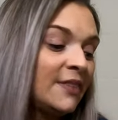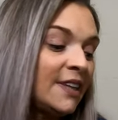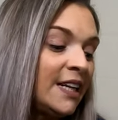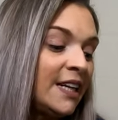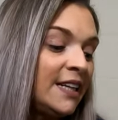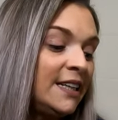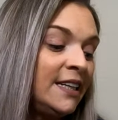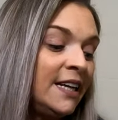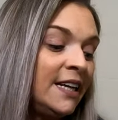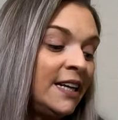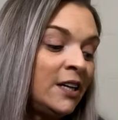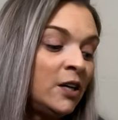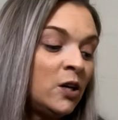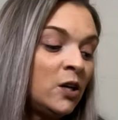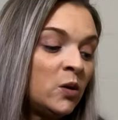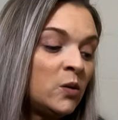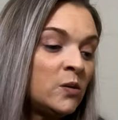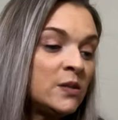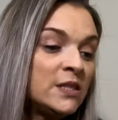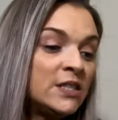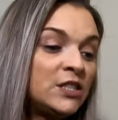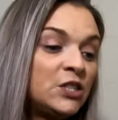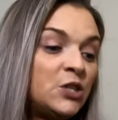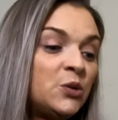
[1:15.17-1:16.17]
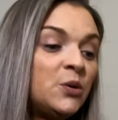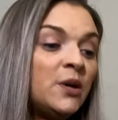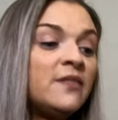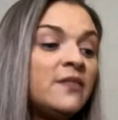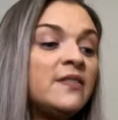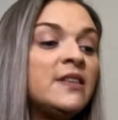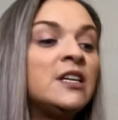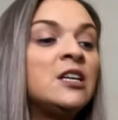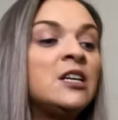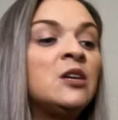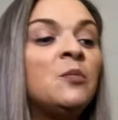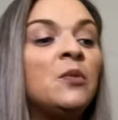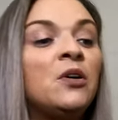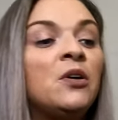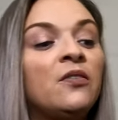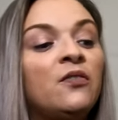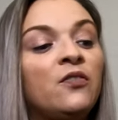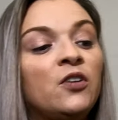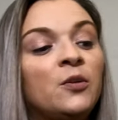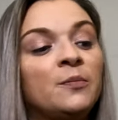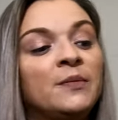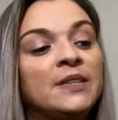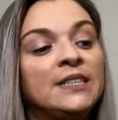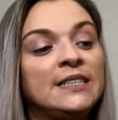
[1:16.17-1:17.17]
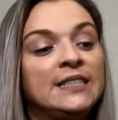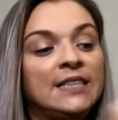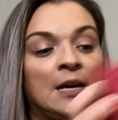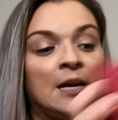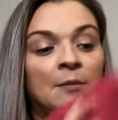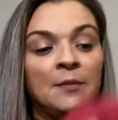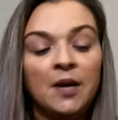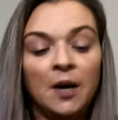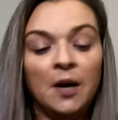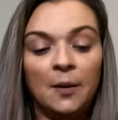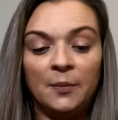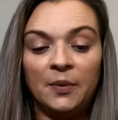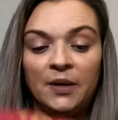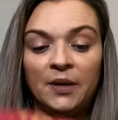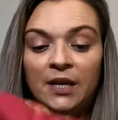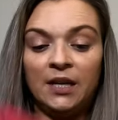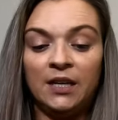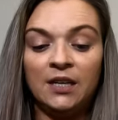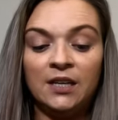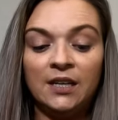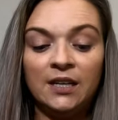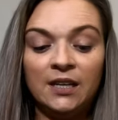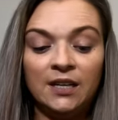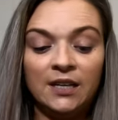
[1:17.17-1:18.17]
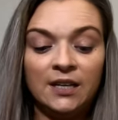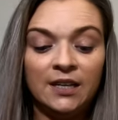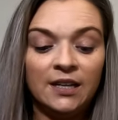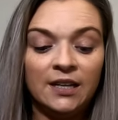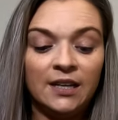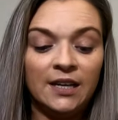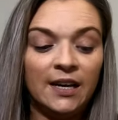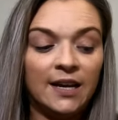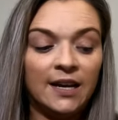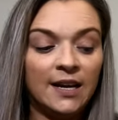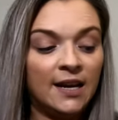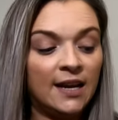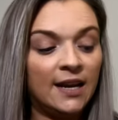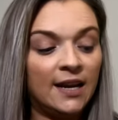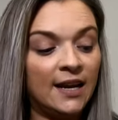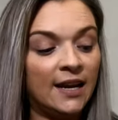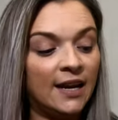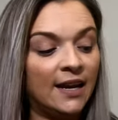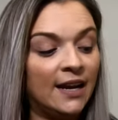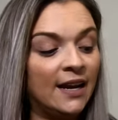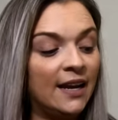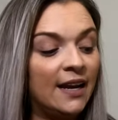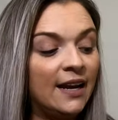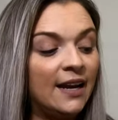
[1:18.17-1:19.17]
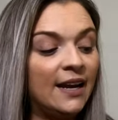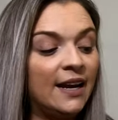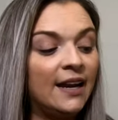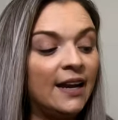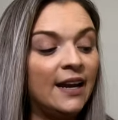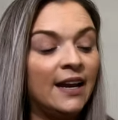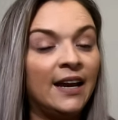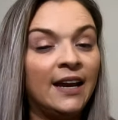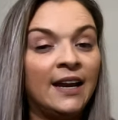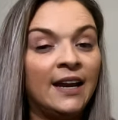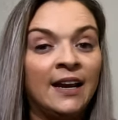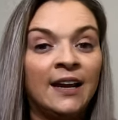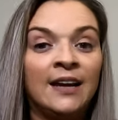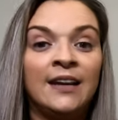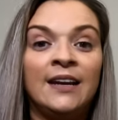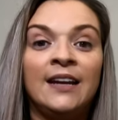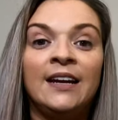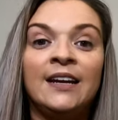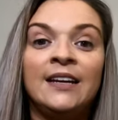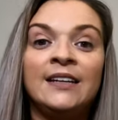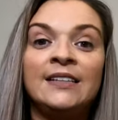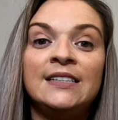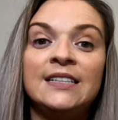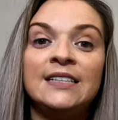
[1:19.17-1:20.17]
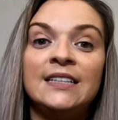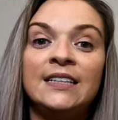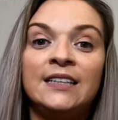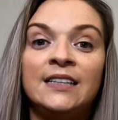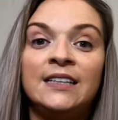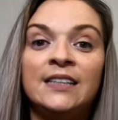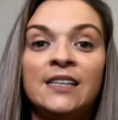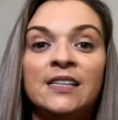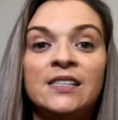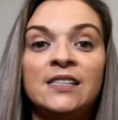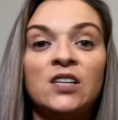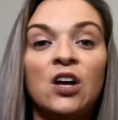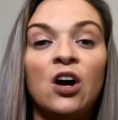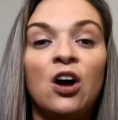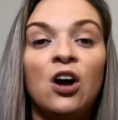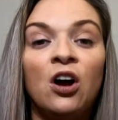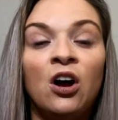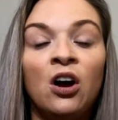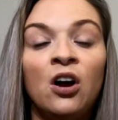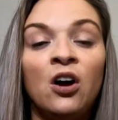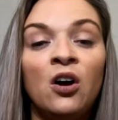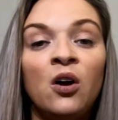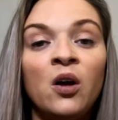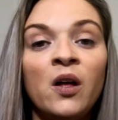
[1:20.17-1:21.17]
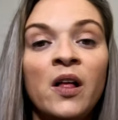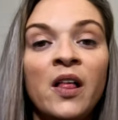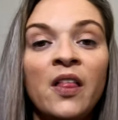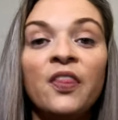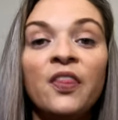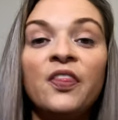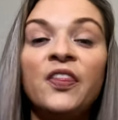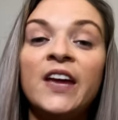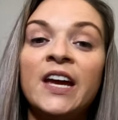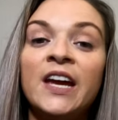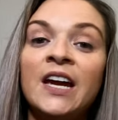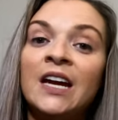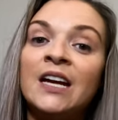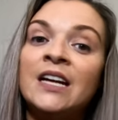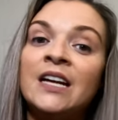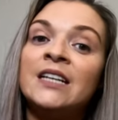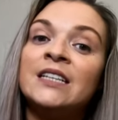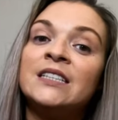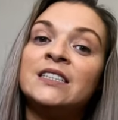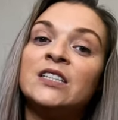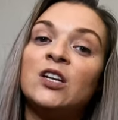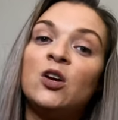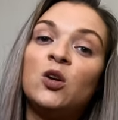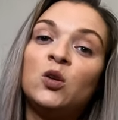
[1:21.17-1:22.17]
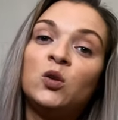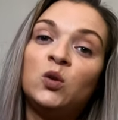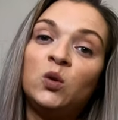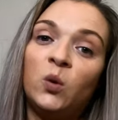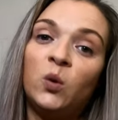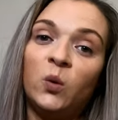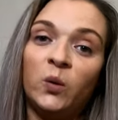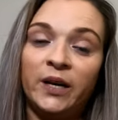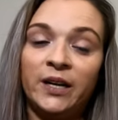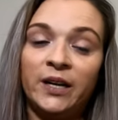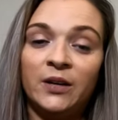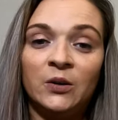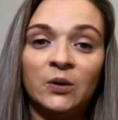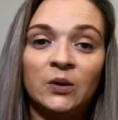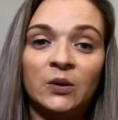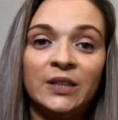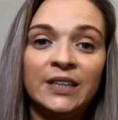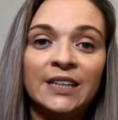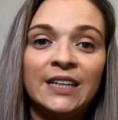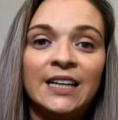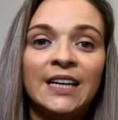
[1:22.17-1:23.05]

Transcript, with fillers: Now, two of them are from the same company, and it is All Things Loyal.